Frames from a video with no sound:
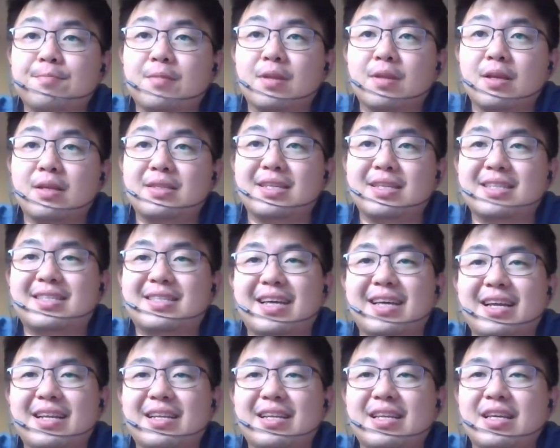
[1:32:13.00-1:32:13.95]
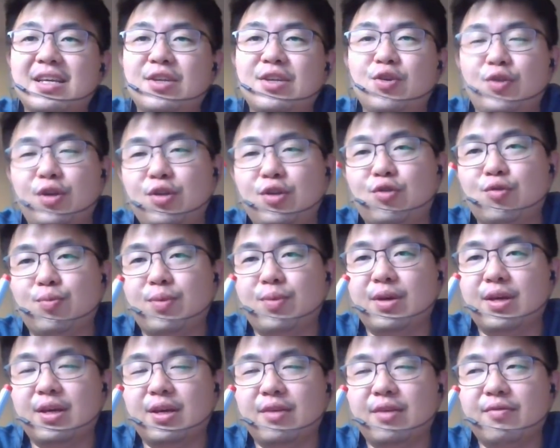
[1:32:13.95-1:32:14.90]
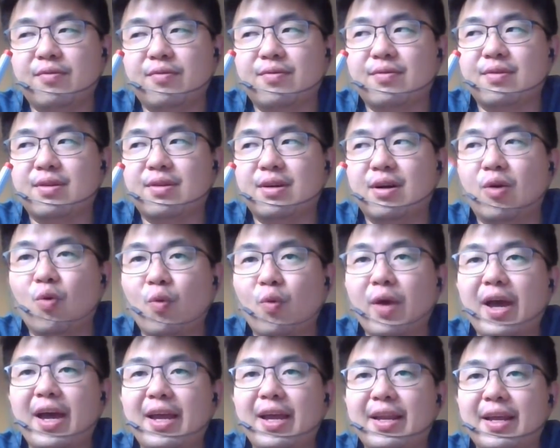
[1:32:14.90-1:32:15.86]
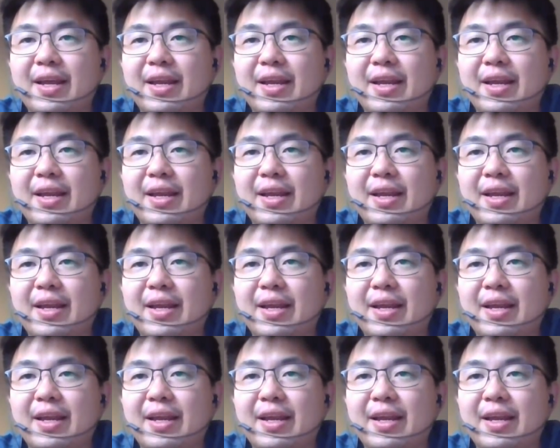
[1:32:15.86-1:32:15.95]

Just that you need to be aware that